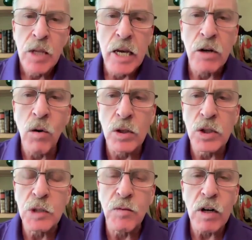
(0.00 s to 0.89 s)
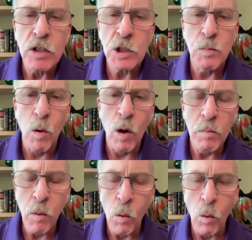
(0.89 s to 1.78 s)
it causes very small
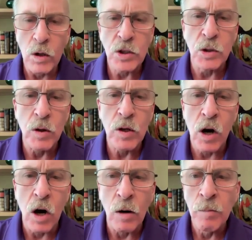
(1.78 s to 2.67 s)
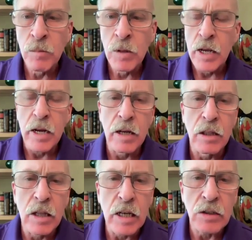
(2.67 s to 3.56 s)
pores to occur
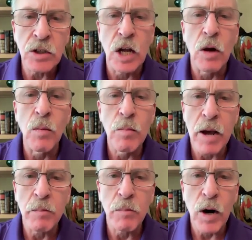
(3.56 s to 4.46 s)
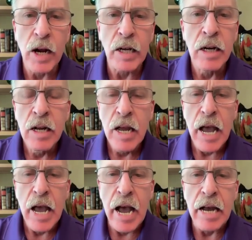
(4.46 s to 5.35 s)
in the cell membrane,
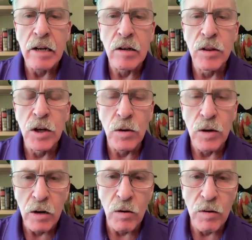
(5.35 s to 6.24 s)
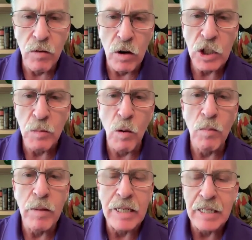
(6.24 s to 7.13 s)
and they're irreversible,
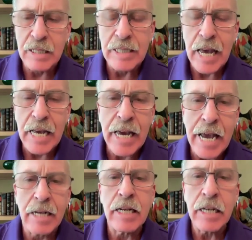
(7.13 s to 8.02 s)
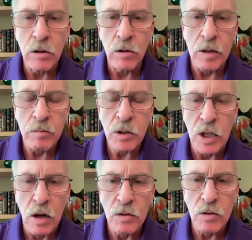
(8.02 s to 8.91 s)
meaning that they can't heal
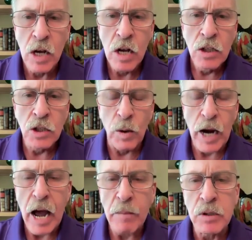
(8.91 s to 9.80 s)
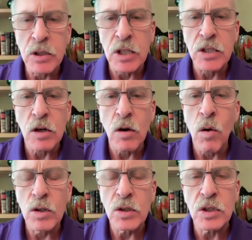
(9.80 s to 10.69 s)
themselves. So what happens is it
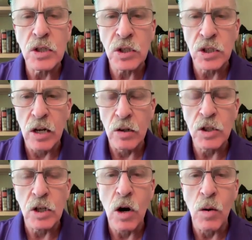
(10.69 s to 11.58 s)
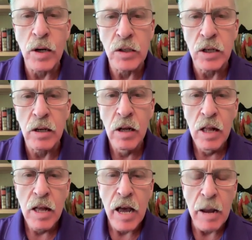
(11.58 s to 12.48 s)
causes the cells to go into
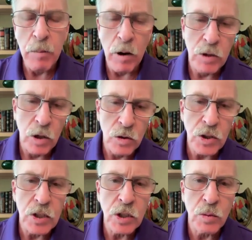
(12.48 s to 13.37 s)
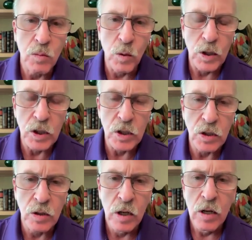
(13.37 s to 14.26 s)
apoptosis, which
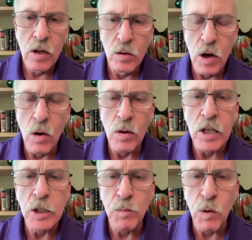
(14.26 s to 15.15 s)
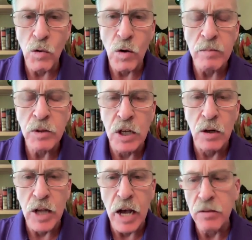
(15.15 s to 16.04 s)
is known as programmed
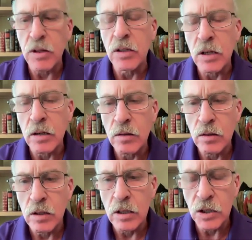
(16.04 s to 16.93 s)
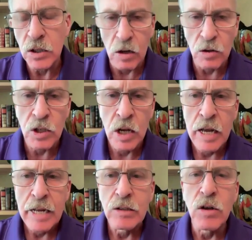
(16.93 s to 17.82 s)
cell death, and the cells
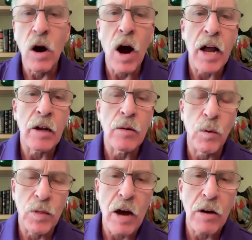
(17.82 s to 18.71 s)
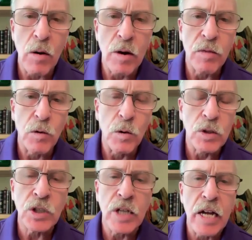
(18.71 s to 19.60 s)
die without going through a
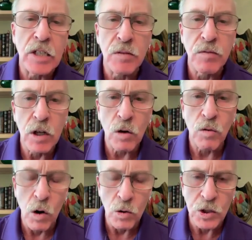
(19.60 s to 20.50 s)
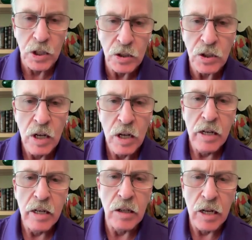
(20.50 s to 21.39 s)
stage of necrosis.
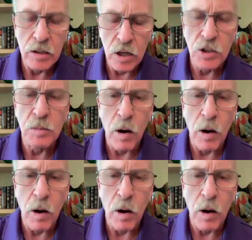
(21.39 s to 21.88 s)
It does it